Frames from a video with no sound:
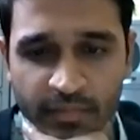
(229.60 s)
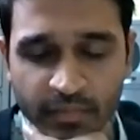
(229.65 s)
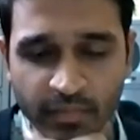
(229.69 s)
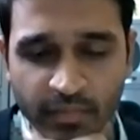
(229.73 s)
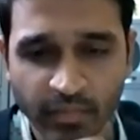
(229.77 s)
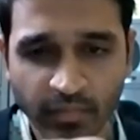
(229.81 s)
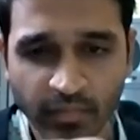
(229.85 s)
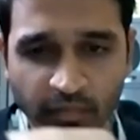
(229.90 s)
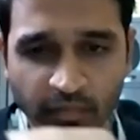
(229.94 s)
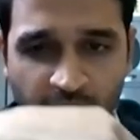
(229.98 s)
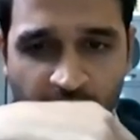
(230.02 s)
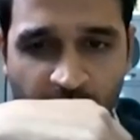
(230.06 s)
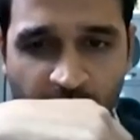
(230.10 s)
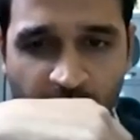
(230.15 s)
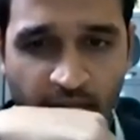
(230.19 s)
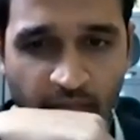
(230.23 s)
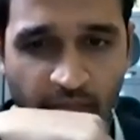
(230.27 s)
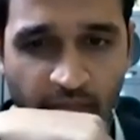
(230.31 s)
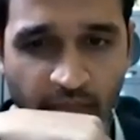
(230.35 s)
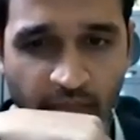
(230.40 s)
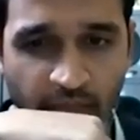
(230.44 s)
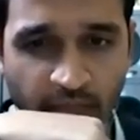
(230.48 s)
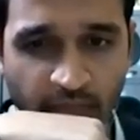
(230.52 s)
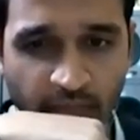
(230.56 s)

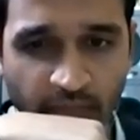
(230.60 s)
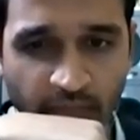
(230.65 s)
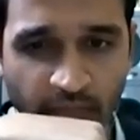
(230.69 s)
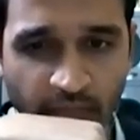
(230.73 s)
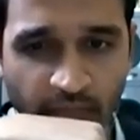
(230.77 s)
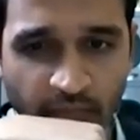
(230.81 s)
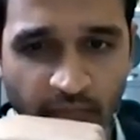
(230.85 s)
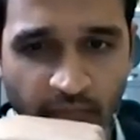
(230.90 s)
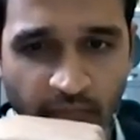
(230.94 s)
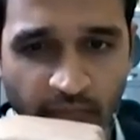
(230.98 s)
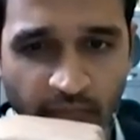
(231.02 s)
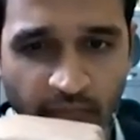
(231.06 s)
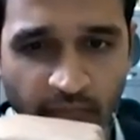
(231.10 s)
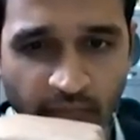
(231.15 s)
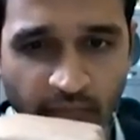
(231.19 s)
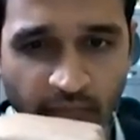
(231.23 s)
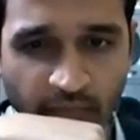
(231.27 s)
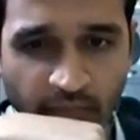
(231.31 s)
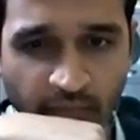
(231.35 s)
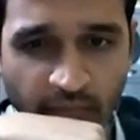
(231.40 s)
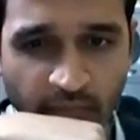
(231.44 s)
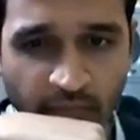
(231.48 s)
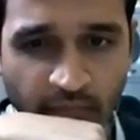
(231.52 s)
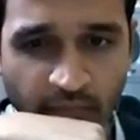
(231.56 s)

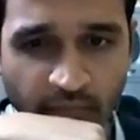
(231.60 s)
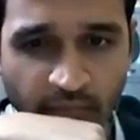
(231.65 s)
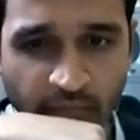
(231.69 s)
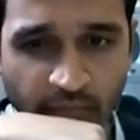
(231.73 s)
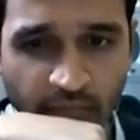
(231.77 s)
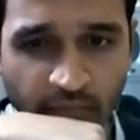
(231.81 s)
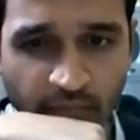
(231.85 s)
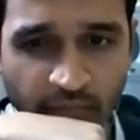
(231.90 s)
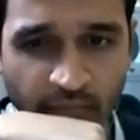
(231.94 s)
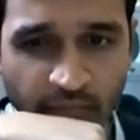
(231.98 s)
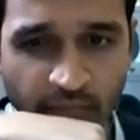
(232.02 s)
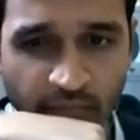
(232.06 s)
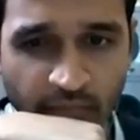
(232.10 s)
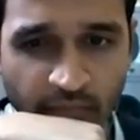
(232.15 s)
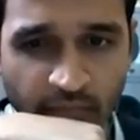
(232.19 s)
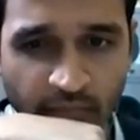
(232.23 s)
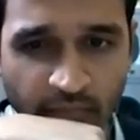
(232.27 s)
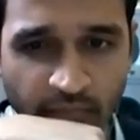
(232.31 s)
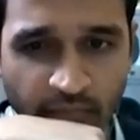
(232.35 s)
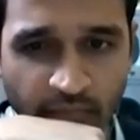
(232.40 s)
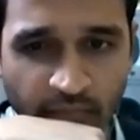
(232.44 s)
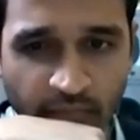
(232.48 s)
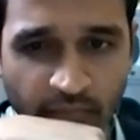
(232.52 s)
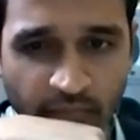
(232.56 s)

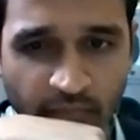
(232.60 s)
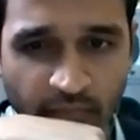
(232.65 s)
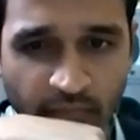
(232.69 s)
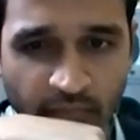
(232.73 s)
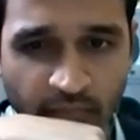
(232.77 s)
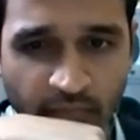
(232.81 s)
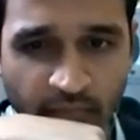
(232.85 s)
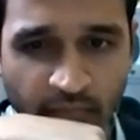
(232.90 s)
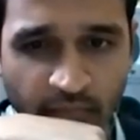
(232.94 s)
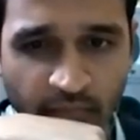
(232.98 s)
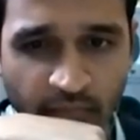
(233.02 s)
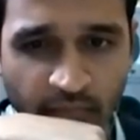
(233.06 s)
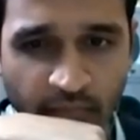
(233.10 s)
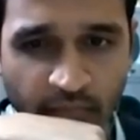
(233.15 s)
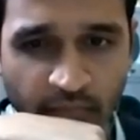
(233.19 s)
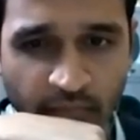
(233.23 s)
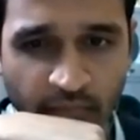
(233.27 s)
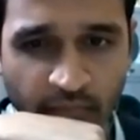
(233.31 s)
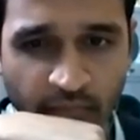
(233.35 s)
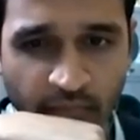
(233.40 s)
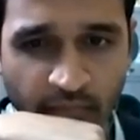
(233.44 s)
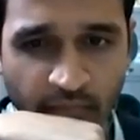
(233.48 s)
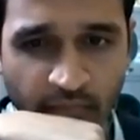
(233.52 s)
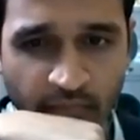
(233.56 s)

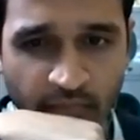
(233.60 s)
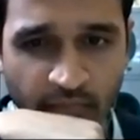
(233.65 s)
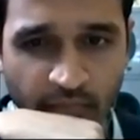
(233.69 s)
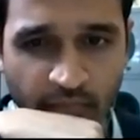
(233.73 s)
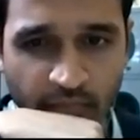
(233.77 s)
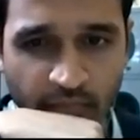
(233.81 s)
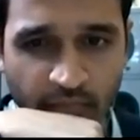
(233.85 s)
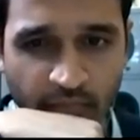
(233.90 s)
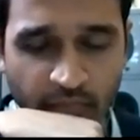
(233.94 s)
[no speech]